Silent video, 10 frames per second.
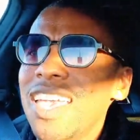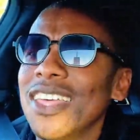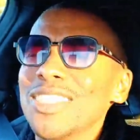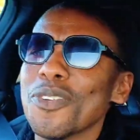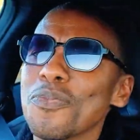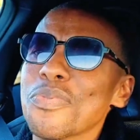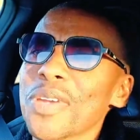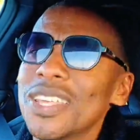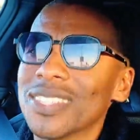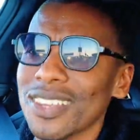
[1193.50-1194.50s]
And the
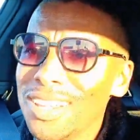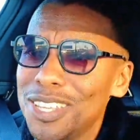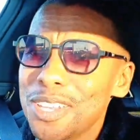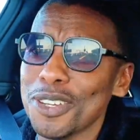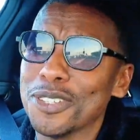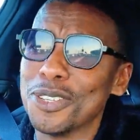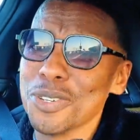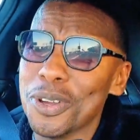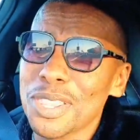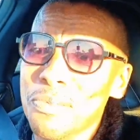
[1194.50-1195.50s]
brakes are here to
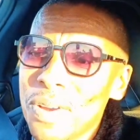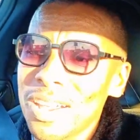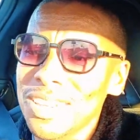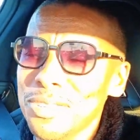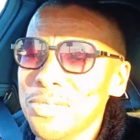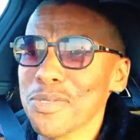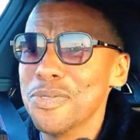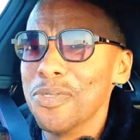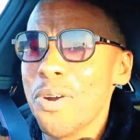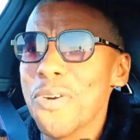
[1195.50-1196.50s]
join the party
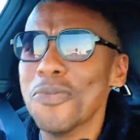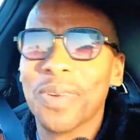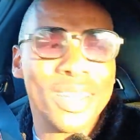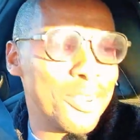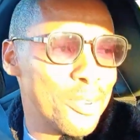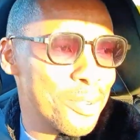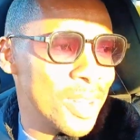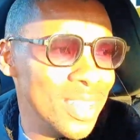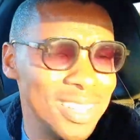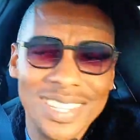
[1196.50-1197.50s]
too. Oh my
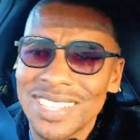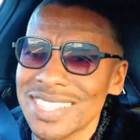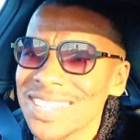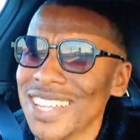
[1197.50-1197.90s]
greatness.